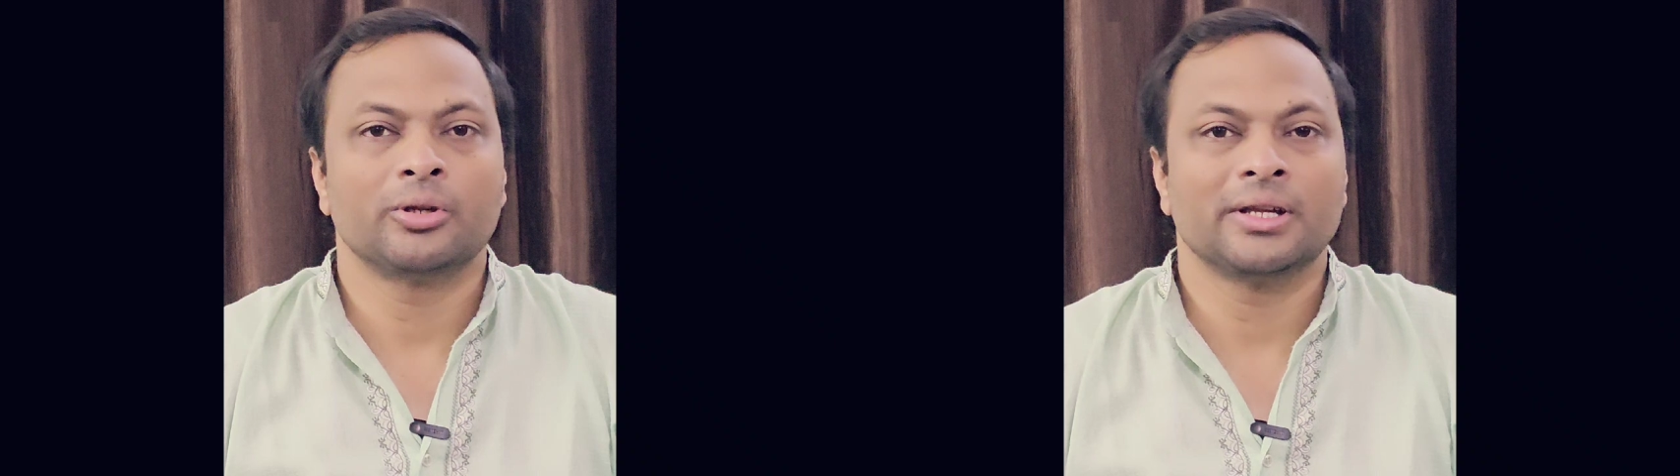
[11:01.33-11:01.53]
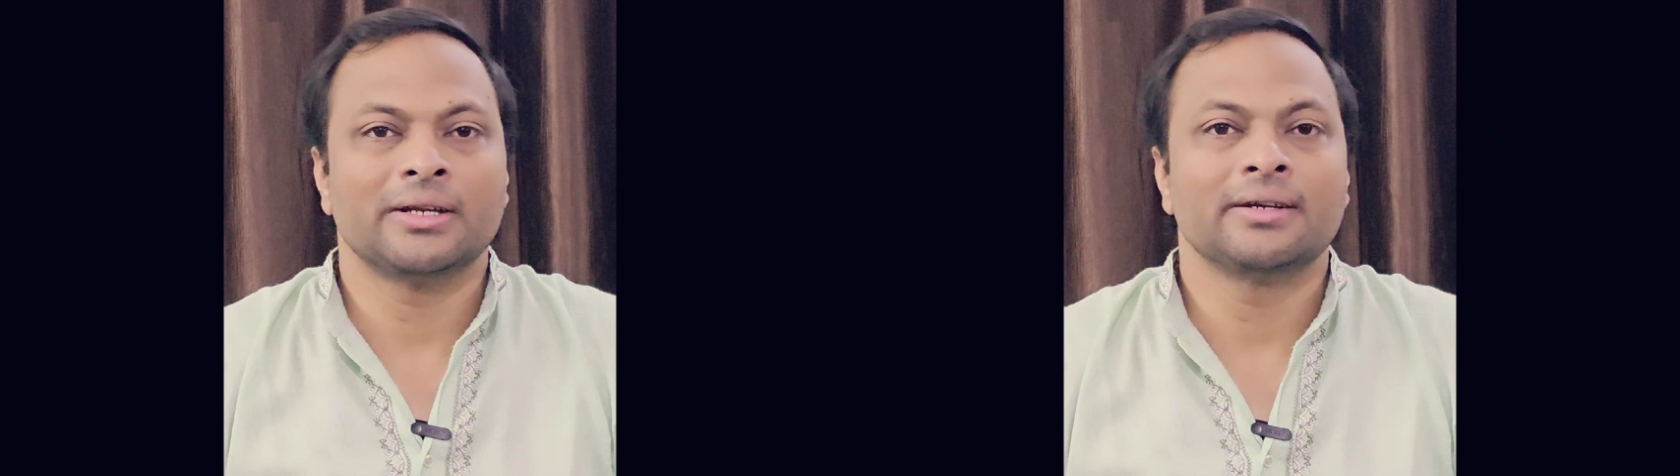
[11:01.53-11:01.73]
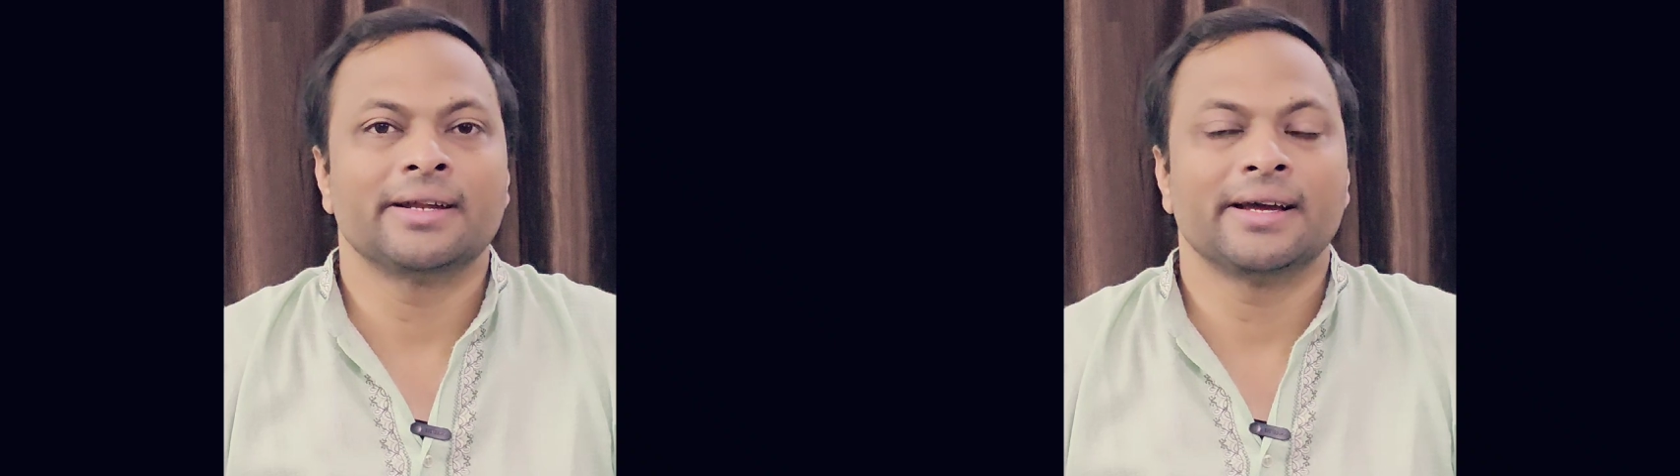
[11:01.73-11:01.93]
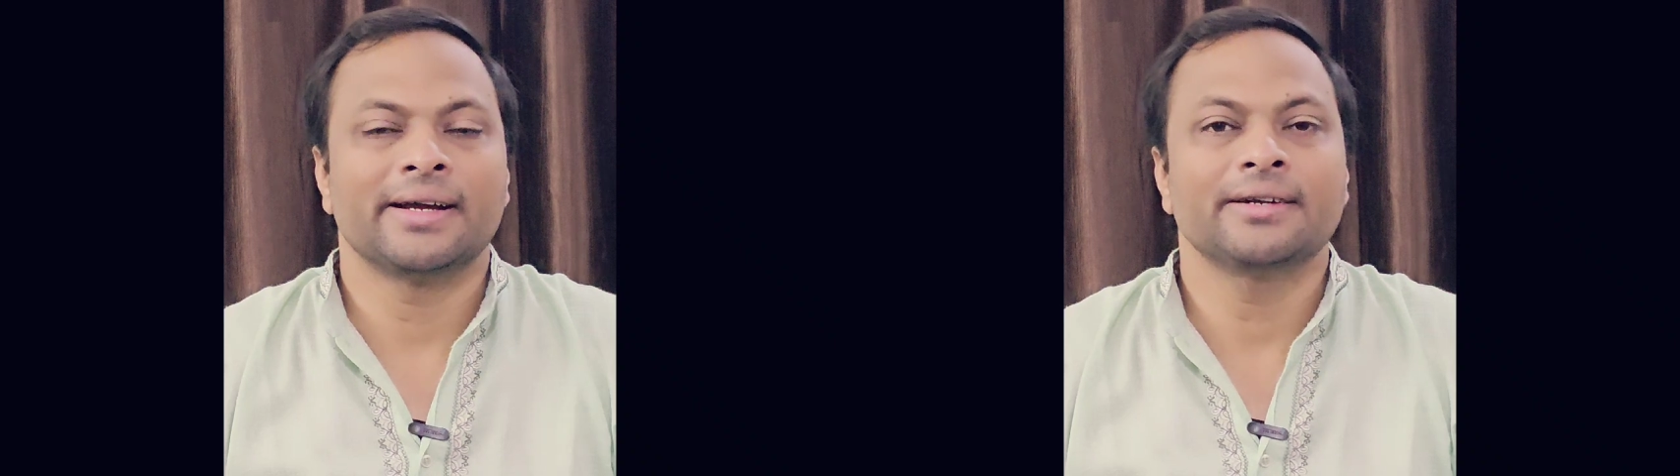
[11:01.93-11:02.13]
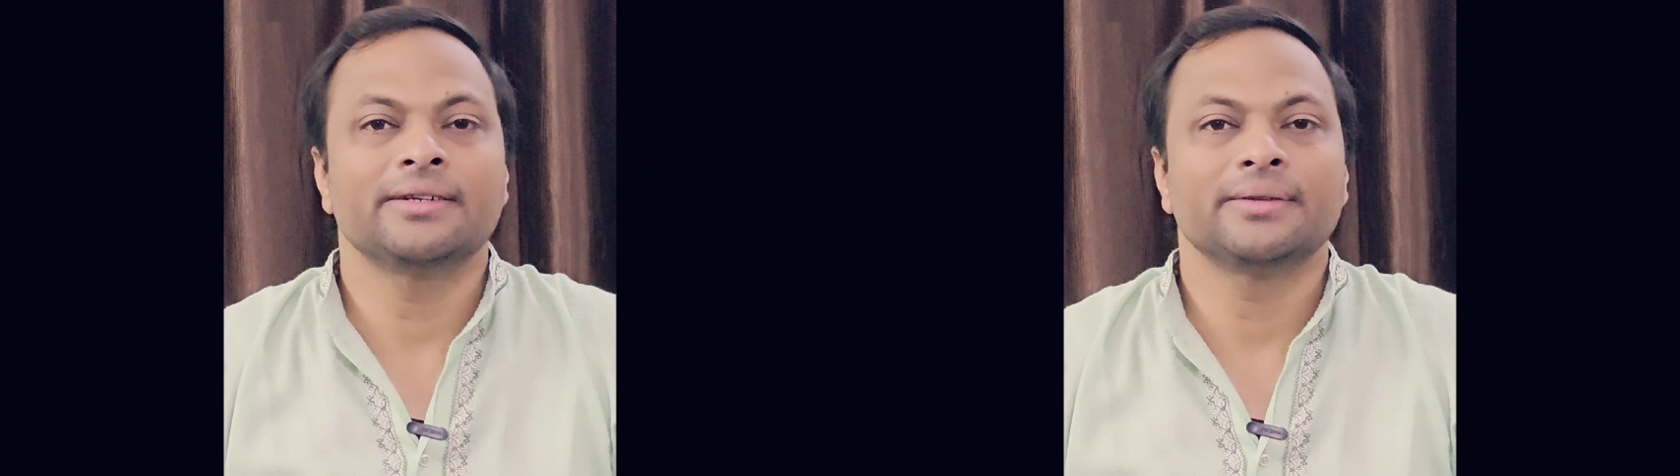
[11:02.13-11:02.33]
more than a
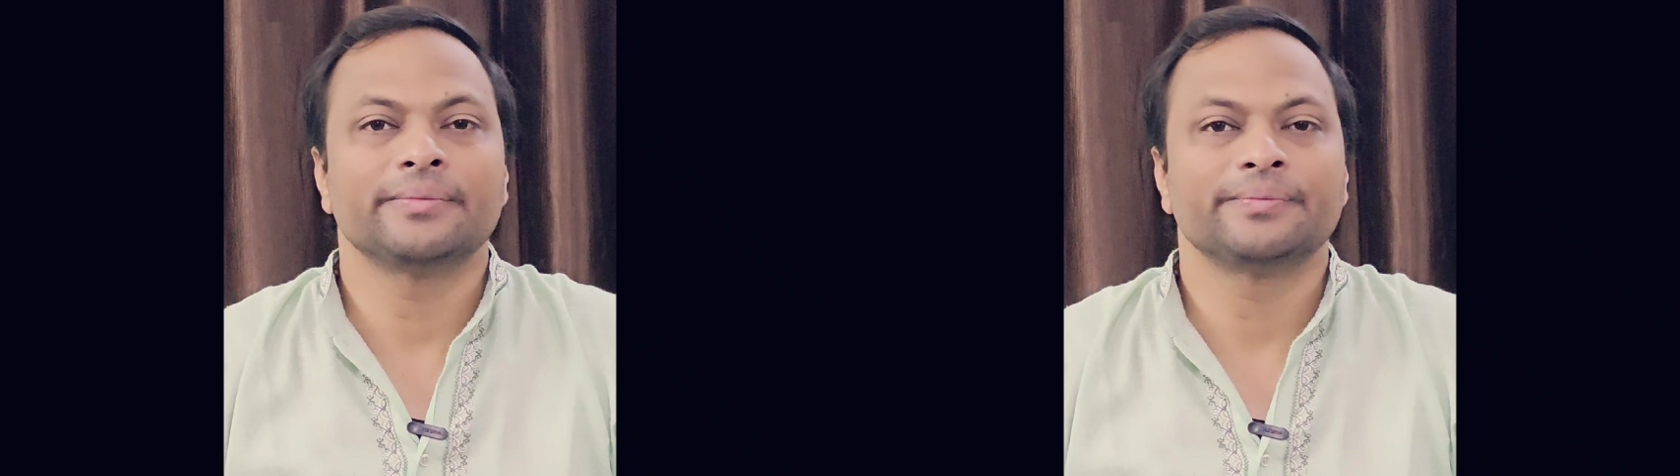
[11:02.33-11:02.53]
decade,